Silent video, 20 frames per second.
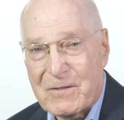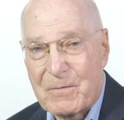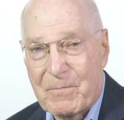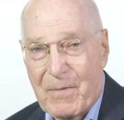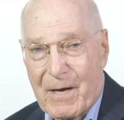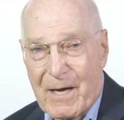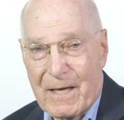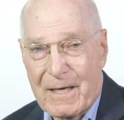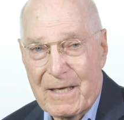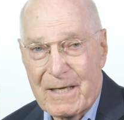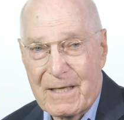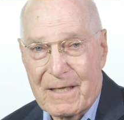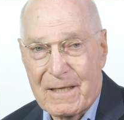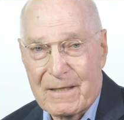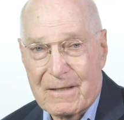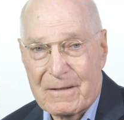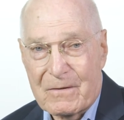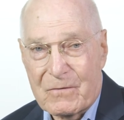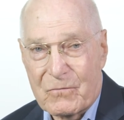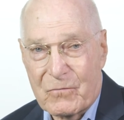to Bonnie,
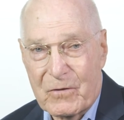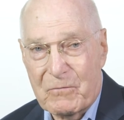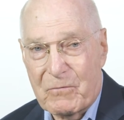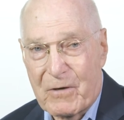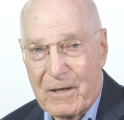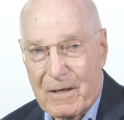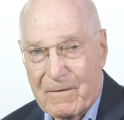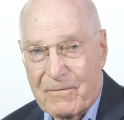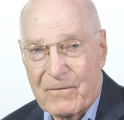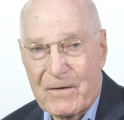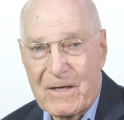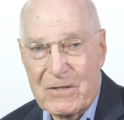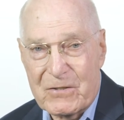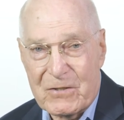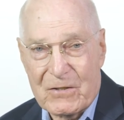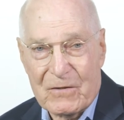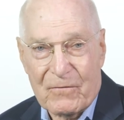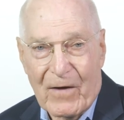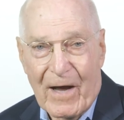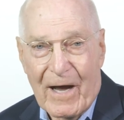and we read
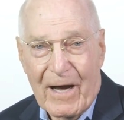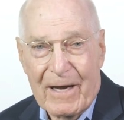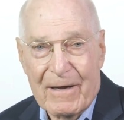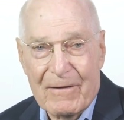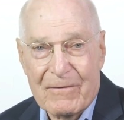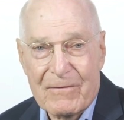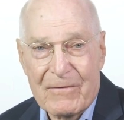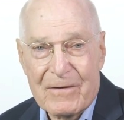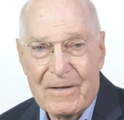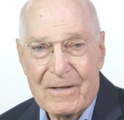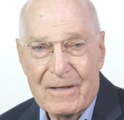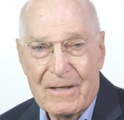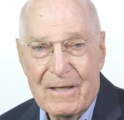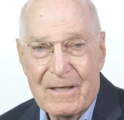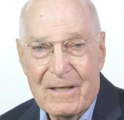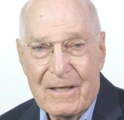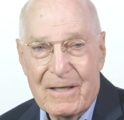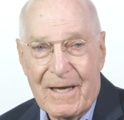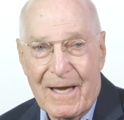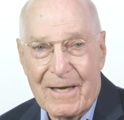Ephesians 5,
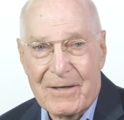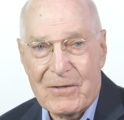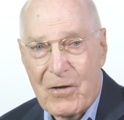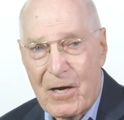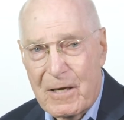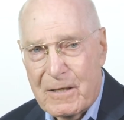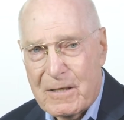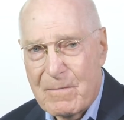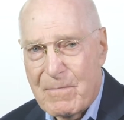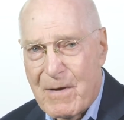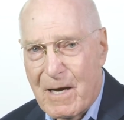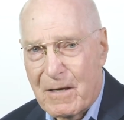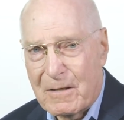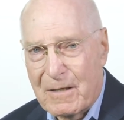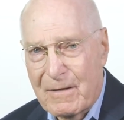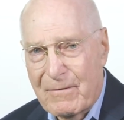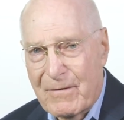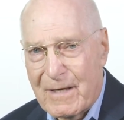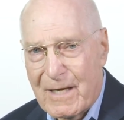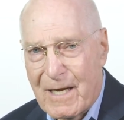and talked about
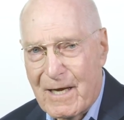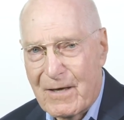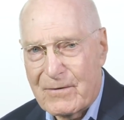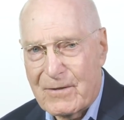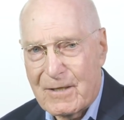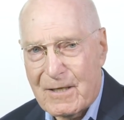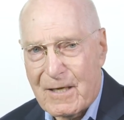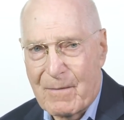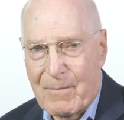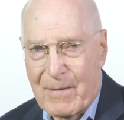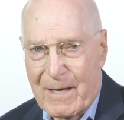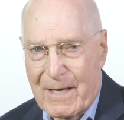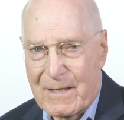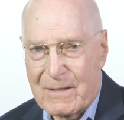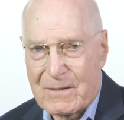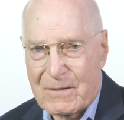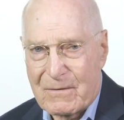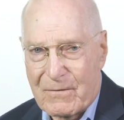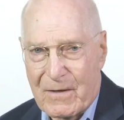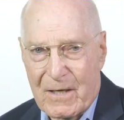living out the
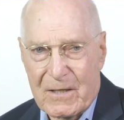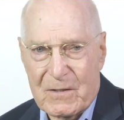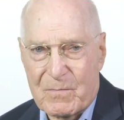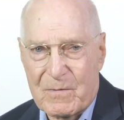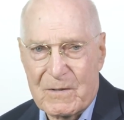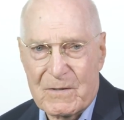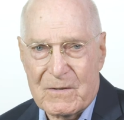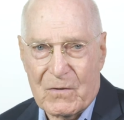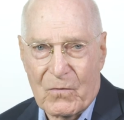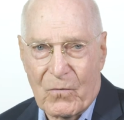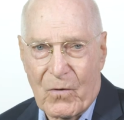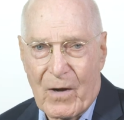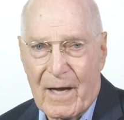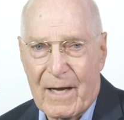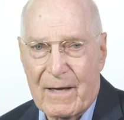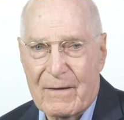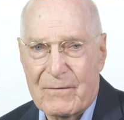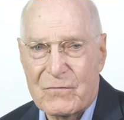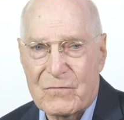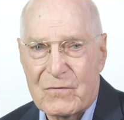commands of husbands and
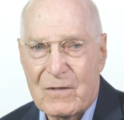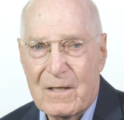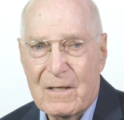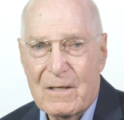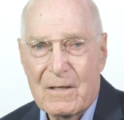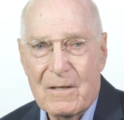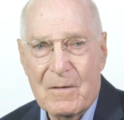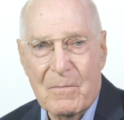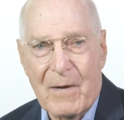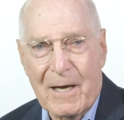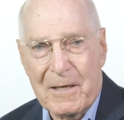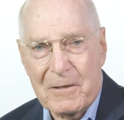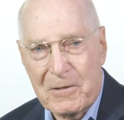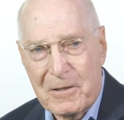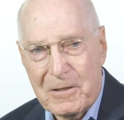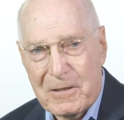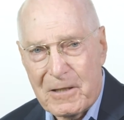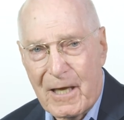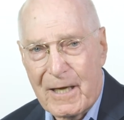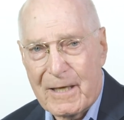wives might
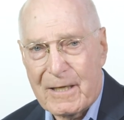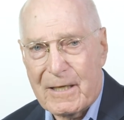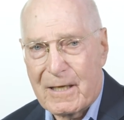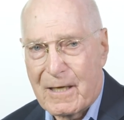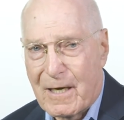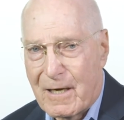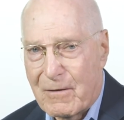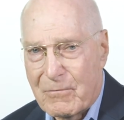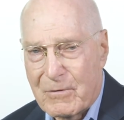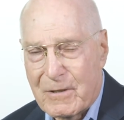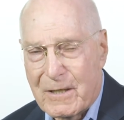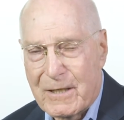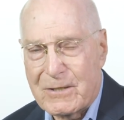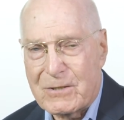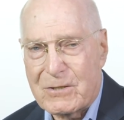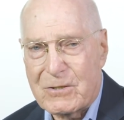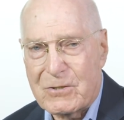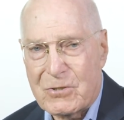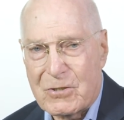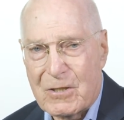look like in our
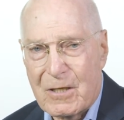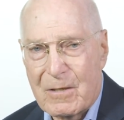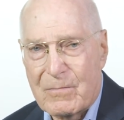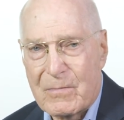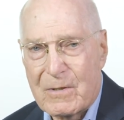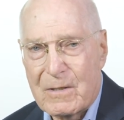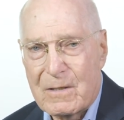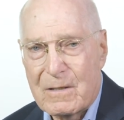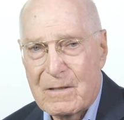relationship.